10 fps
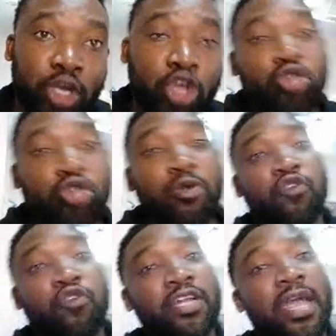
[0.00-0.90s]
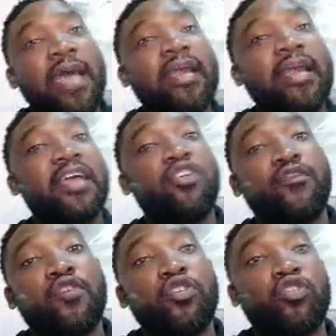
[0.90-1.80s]
So we've got a hierarchy of
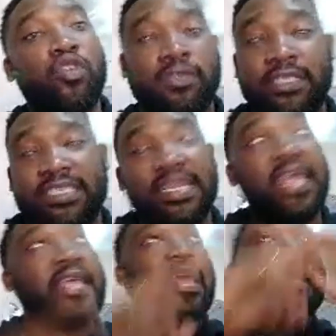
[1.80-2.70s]
controls. It's like an